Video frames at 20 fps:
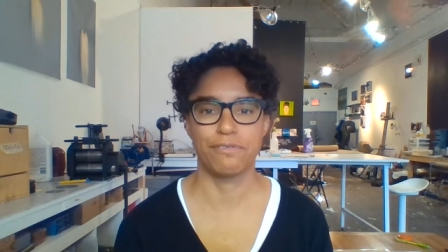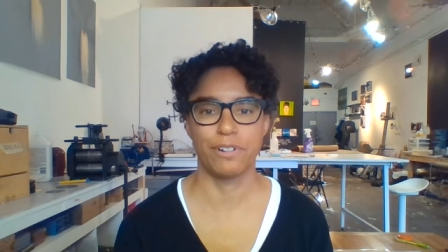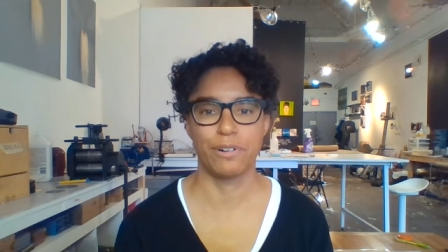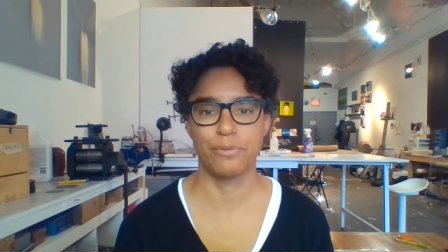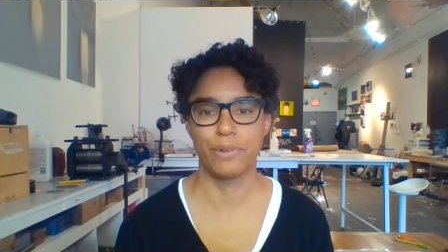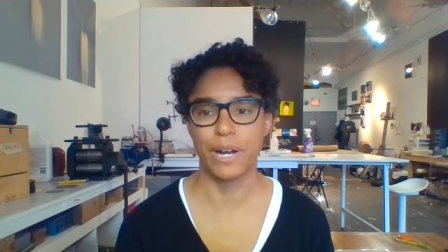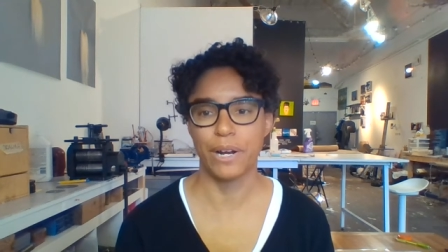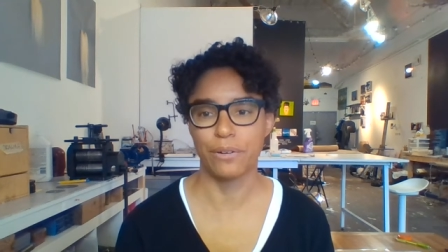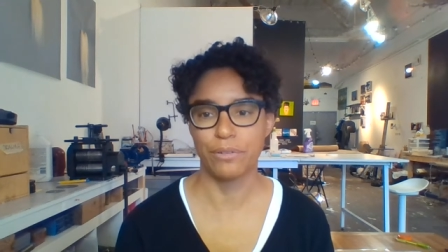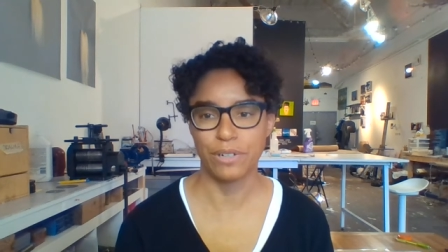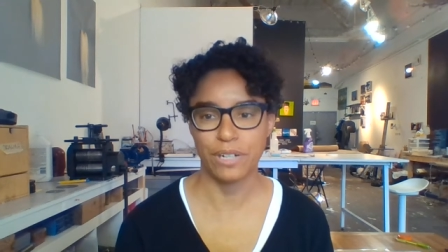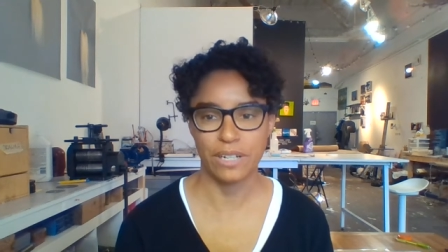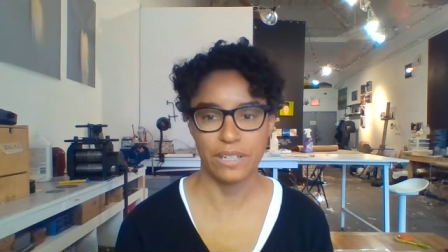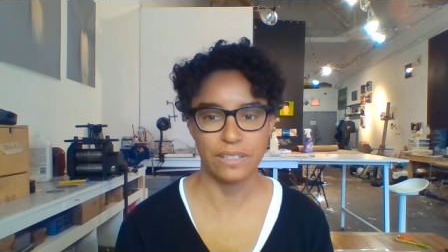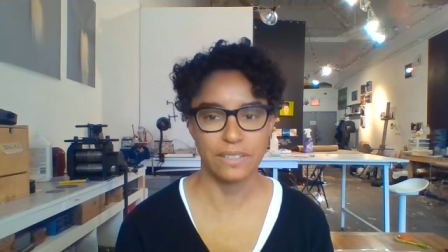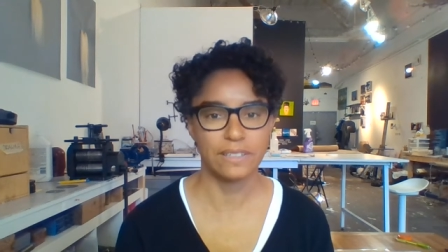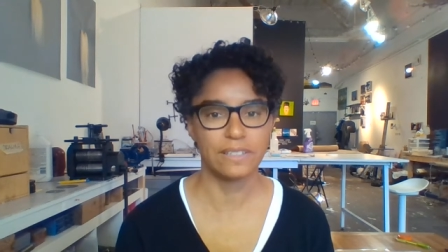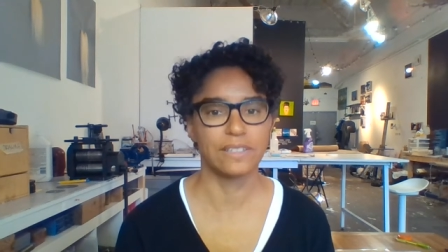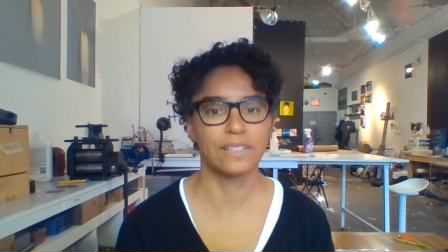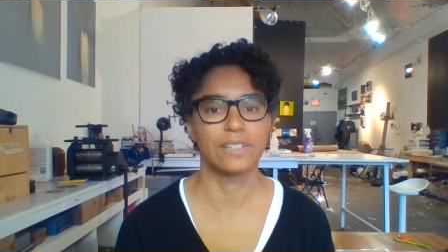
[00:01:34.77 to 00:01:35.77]
around
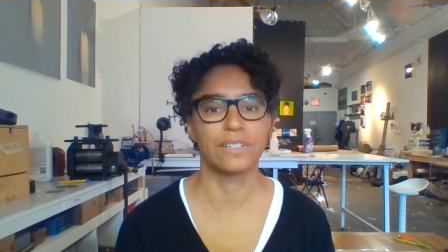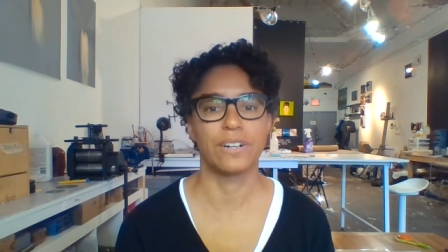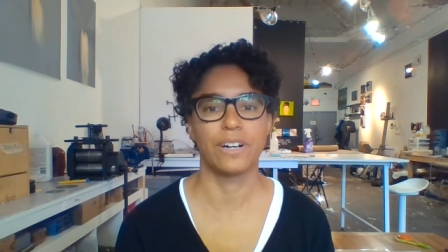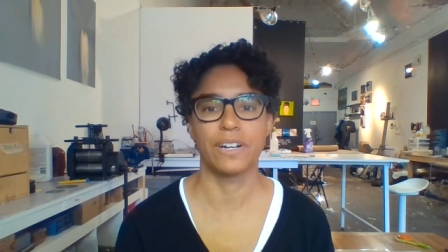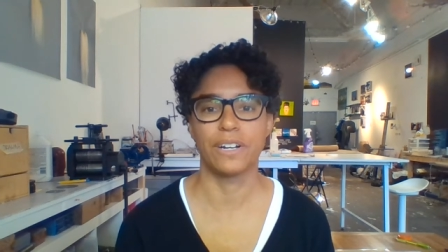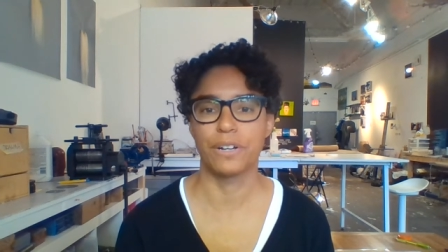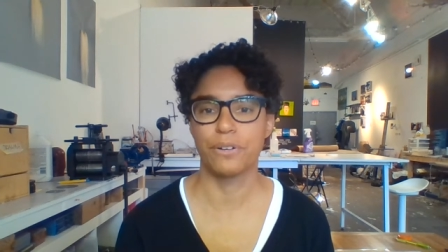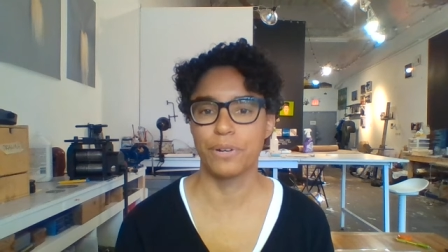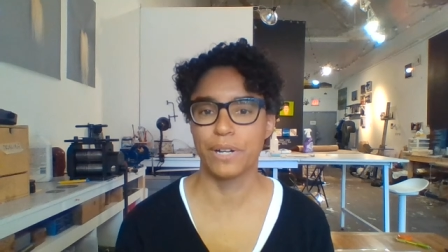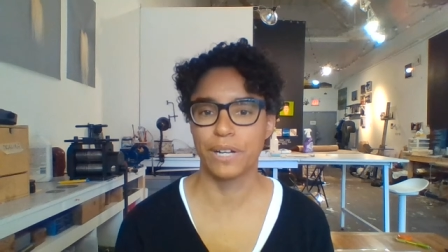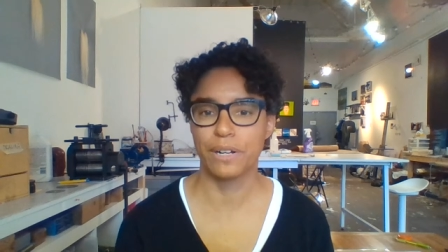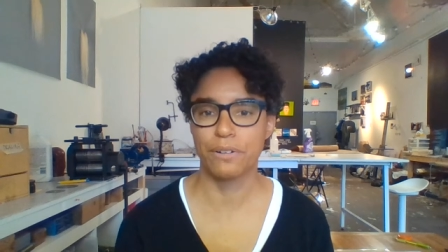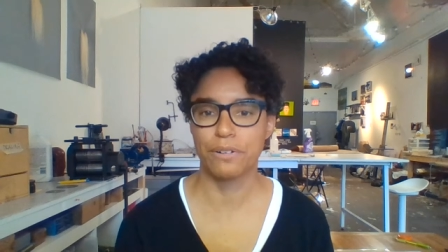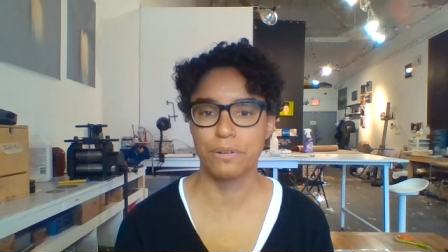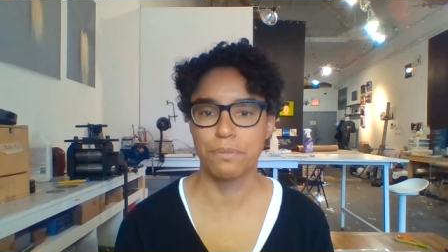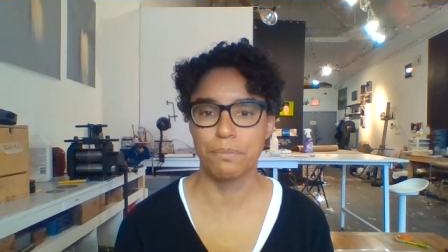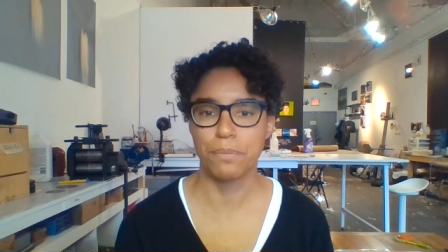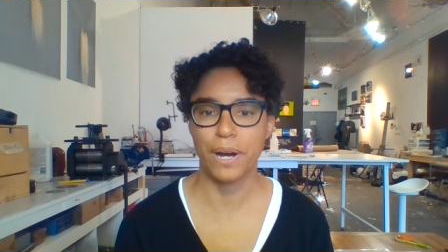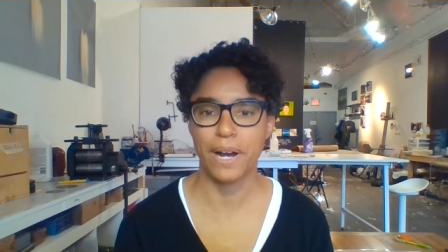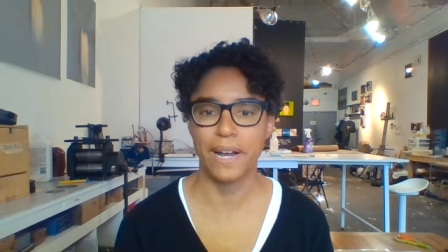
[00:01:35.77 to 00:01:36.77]
us and not going out
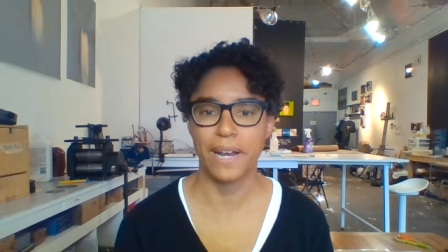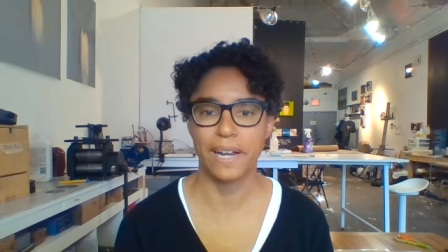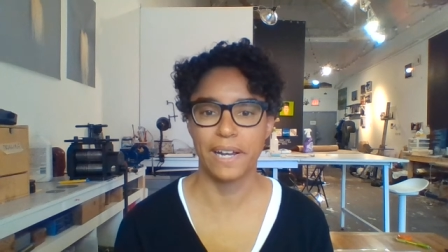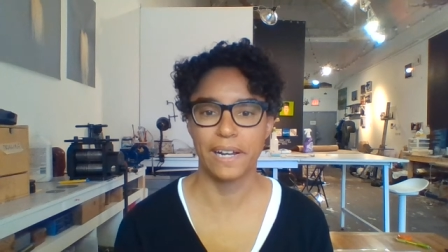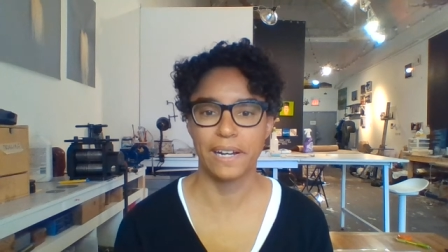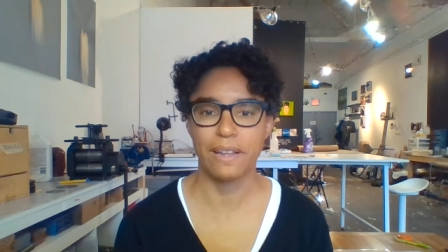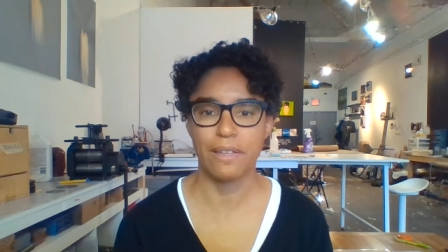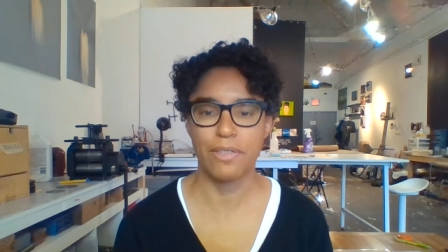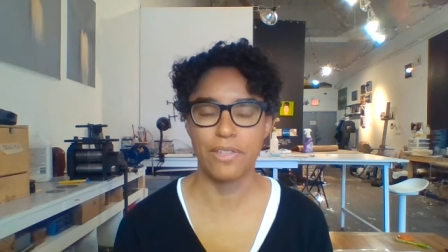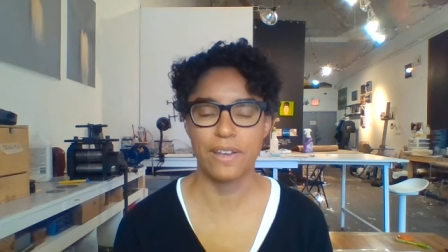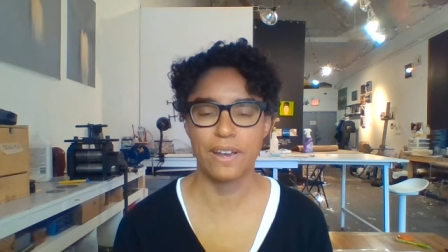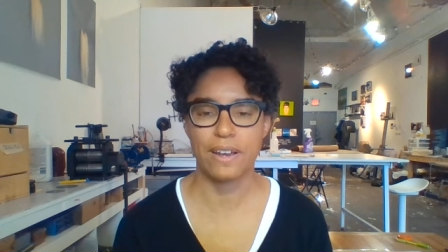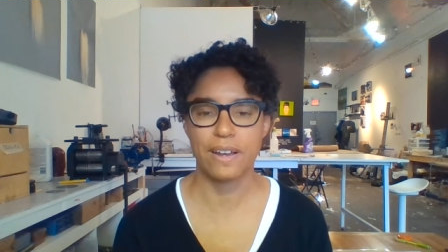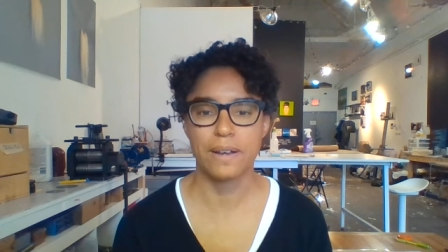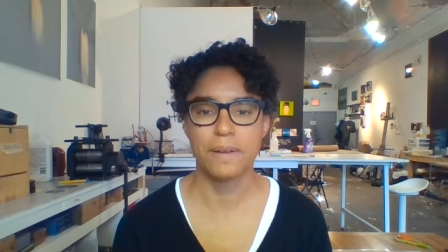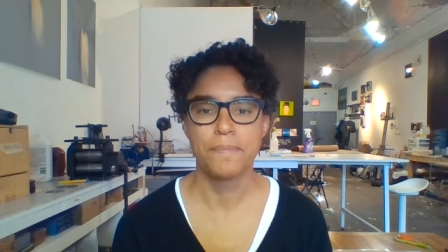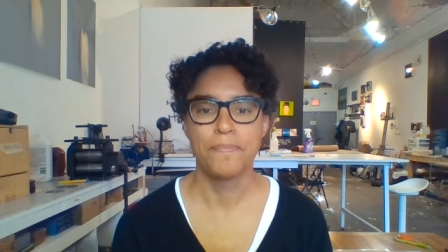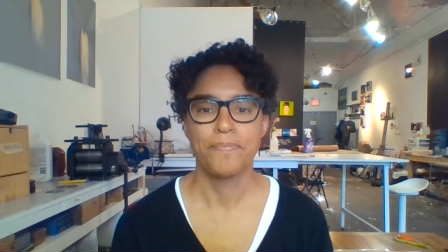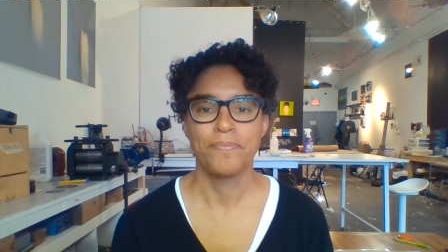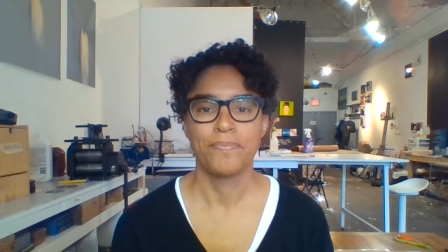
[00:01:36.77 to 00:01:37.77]
and buying
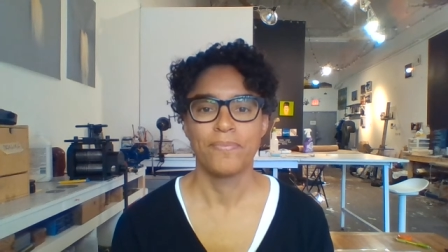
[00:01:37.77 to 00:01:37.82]
anything,